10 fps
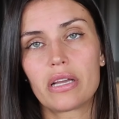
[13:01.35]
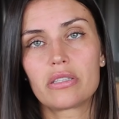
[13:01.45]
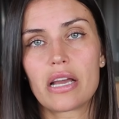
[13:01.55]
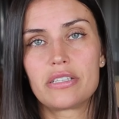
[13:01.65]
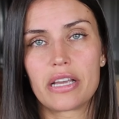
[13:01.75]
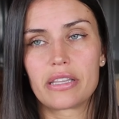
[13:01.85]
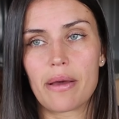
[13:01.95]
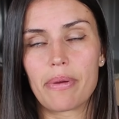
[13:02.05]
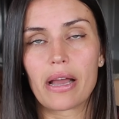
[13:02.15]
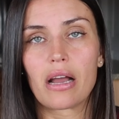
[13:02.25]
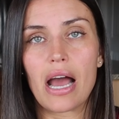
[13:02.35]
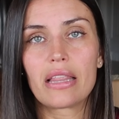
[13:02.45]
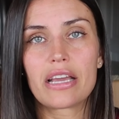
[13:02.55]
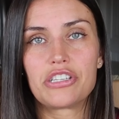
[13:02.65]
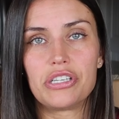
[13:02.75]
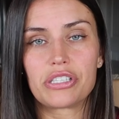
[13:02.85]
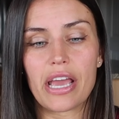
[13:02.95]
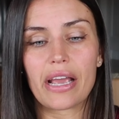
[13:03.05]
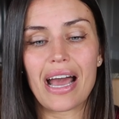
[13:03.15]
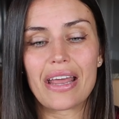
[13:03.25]
I take that back. I like
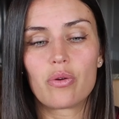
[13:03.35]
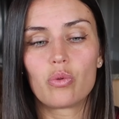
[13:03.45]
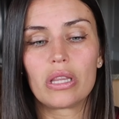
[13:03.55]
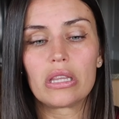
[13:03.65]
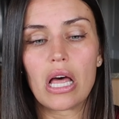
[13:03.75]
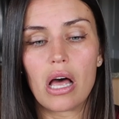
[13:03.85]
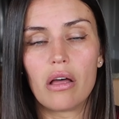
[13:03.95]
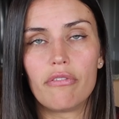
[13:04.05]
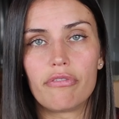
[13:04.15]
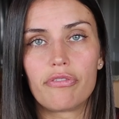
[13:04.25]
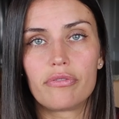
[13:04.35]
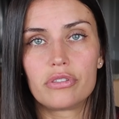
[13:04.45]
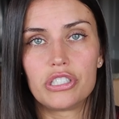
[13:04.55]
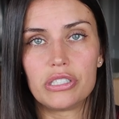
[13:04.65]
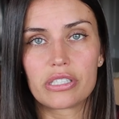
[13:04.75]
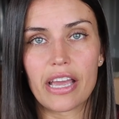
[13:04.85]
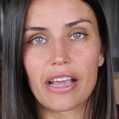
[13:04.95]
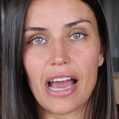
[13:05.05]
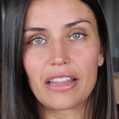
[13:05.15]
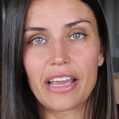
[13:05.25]
cheesecake. I don't love
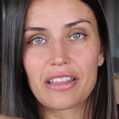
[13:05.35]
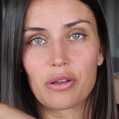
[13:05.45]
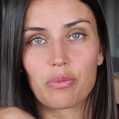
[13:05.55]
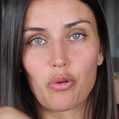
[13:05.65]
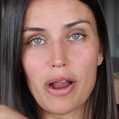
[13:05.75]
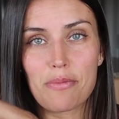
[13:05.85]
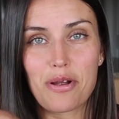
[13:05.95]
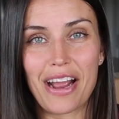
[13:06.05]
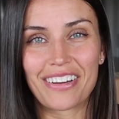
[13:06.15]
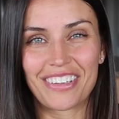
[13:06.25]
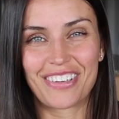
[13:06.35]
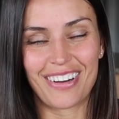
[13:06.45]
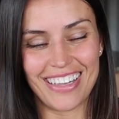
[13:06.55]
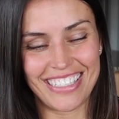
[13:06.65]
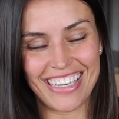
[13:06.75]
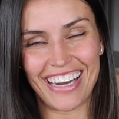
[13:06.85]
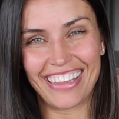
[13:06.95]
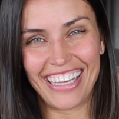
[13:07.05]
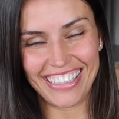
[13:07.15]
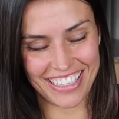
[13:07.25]
cheesecake. I like the graham cracker crust and I
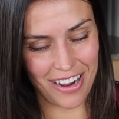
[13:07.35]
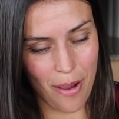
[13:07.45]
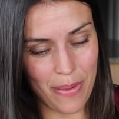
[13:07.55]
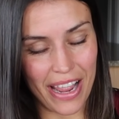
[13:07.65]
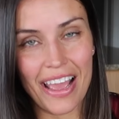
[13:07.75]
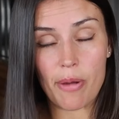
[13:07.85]
like the topping.